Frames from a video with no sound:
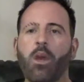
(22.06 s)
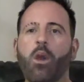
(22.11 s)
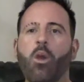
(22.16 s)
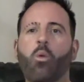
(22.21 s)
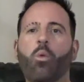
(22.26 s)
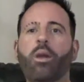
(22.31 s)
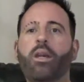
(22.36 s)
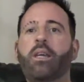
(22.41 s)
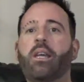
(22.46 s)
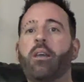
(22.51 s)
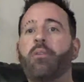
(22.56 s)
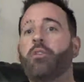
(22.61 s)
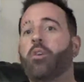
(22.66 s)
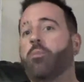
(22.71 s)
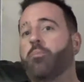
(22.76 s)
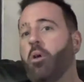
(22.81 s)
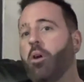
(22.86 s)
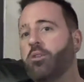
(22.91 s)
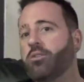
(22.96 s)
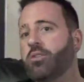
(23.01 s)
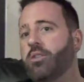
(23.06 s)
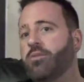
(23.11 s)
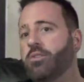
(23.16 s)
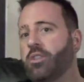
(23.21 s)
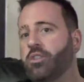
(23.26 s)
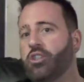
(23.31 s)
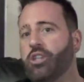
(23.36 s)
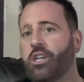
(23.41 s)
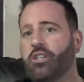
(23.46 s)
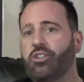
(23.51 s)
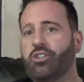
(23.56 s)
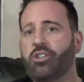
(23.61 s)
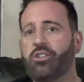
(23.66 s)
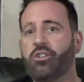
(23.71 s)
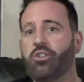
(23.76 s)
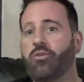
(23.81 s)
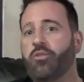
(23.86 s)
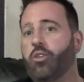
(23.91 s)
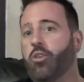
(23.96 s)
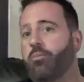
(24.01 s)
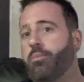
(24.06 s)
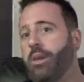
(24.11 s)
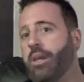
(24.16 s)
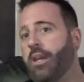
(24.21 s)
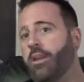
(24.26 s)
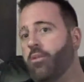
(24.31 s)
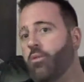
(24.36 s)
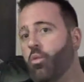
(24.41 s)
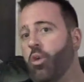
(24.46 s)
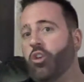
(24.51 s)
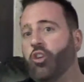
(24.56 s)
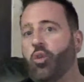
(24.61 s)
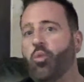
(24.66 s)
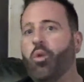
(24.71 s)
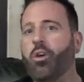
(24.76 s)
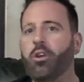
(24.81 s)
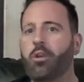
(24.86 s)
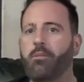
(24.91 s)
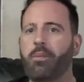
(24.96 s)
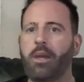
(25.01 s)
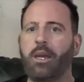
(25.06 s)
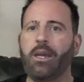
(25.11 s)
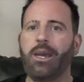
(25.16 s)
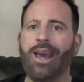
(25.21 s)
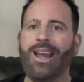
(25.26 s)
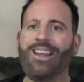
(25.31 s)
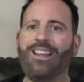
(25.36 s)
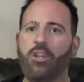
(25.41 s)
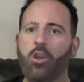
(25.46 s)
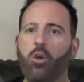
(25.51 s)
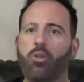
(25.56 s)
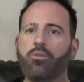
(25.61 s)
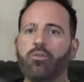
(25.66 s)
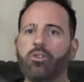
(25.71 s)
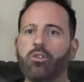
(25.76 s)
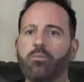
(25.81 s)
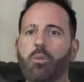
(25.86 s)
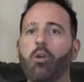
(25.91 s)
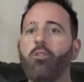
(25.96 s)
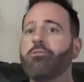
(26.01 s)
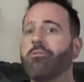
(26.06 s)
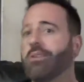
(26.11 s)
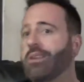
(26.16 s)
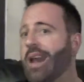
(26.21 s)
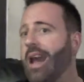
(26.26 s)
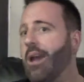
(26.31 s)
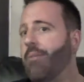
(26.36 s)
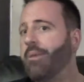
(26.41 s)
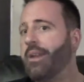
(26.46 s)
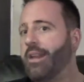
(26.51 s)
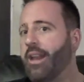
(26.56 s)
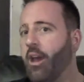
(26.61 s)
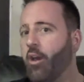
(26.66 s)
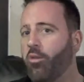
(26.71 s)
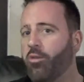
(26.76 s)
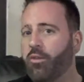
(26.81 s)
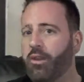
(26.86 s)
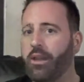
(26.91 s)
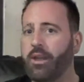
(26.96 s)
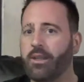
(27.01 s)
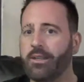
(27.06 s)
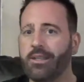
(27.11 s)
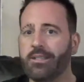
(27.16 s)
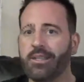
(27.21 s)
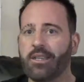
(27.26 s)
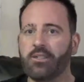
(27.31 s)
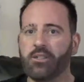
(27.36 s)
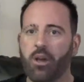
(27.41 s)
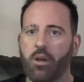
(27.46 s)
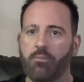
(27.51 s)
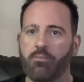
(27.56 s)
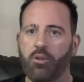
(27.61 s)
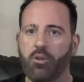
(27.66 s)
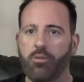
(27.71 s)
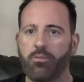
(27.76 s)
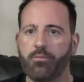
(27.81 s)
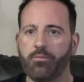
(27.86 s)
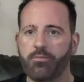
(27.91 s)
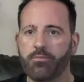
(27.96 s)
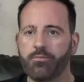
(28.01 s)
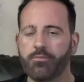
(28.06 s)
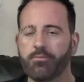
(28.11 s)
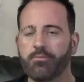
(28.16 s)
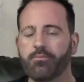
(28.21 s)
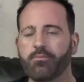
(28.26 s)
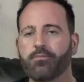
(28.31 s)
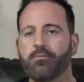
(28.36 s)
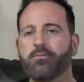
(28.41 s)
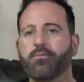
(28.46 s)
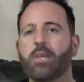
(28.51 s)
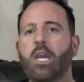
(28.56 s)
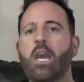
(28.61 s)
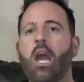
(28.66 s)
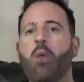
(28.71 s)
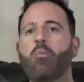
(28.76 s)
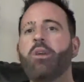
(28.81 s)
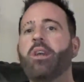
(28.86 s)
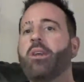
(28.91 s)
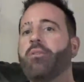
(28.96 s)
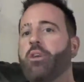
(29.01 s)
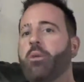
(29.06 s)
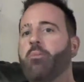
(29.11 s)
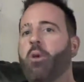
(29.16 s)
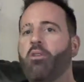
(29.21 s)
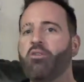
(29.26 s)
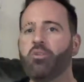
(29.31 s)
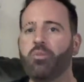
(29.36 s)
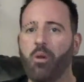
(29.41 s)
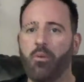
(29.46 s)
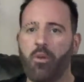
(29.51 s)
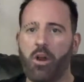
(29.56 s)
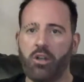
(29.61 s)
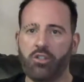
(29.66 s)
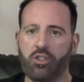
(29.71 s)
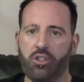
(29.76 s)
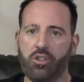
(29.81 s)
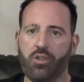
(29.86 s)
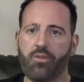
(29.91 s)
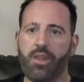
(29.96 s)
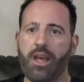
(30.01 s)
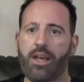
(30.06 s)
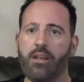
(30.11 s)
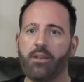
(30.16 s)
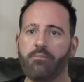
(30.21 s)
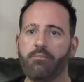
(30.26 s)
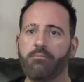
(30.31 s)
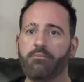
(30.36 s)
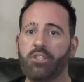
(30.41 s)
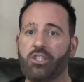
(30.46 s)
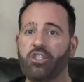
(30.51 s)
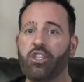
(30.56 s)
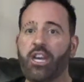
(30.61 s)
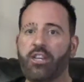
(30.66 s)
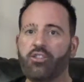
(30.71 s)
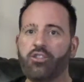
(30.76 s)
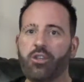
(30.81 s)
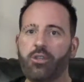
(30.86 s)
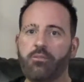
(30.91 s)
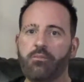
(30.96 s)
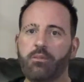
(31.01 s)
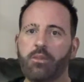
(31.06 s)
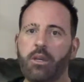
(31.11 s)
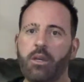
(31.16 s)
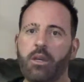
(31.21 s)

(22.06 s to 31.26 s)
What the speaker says: We give you positive suggestions of you being what you want to be, a non-smoker and happy and healthy, in this example. And we give you multiple versions of that suggestion